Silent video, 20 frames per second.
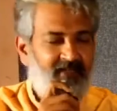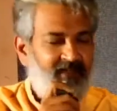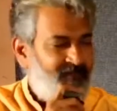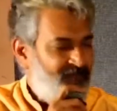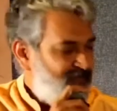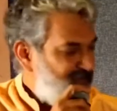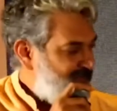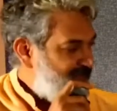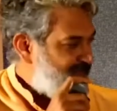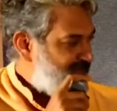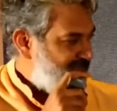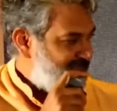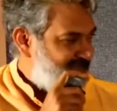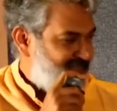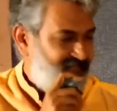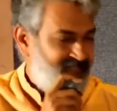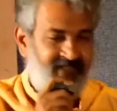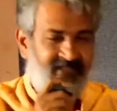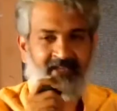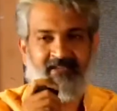We were
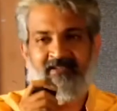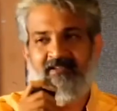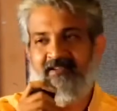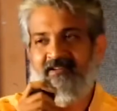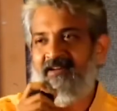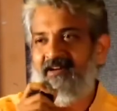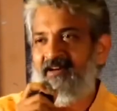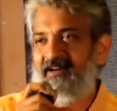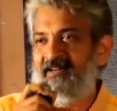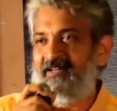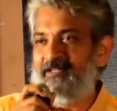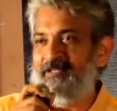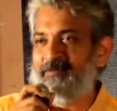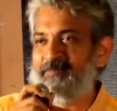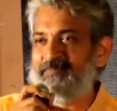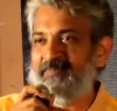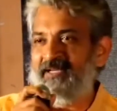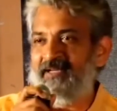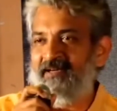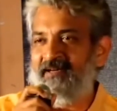discussing uh,
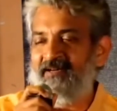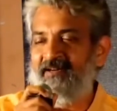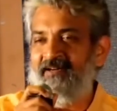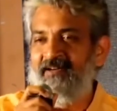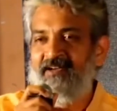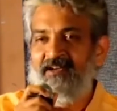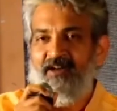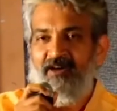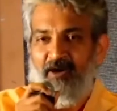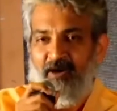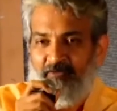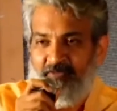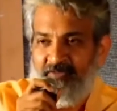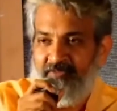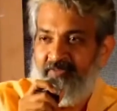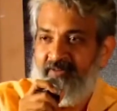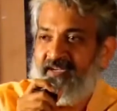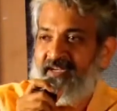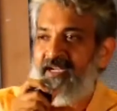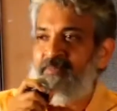uh, how we
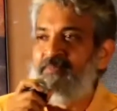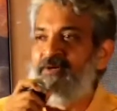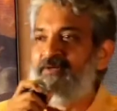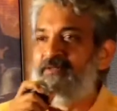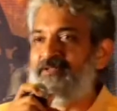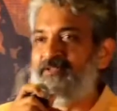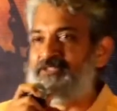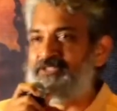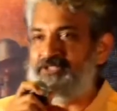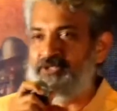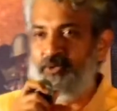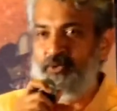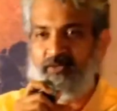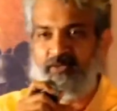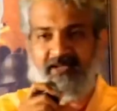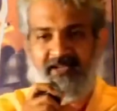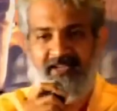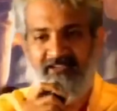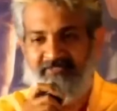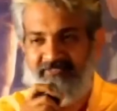were able to shoot
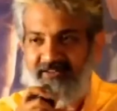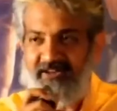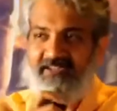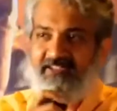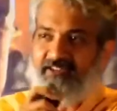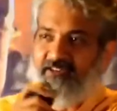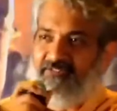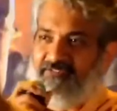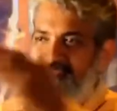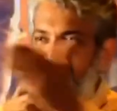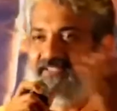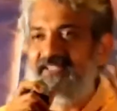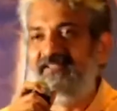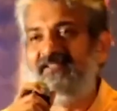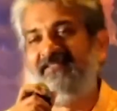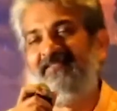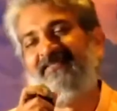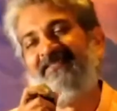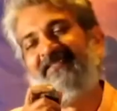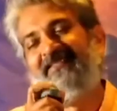in front of
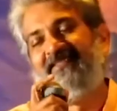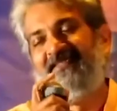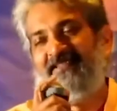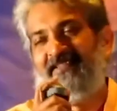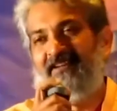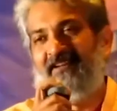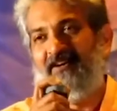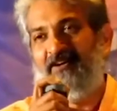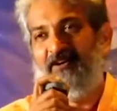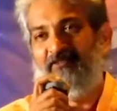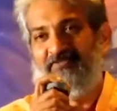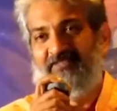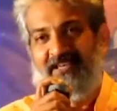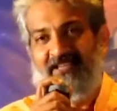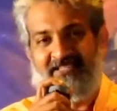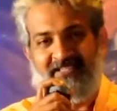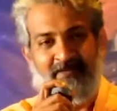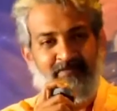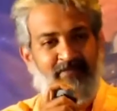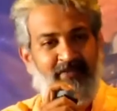the, uh, of the
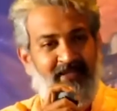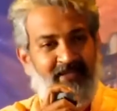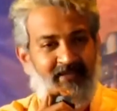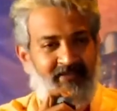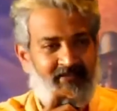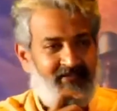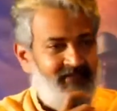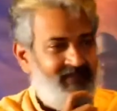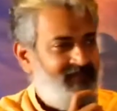assembly.